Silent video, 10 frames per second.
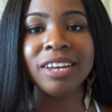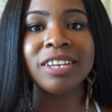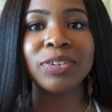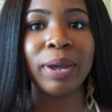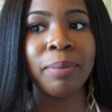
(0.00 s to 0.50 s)

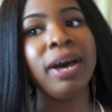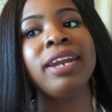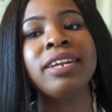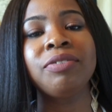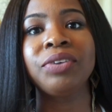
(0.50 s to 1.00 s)
So I bought
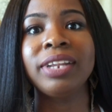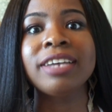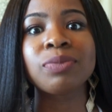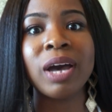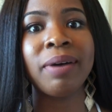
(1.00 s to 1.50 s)
it and
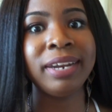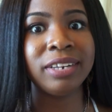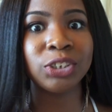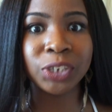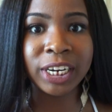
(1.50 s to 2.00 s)
realized, wow, I need
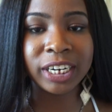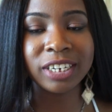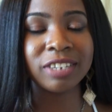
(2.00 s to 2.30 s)
a strainer.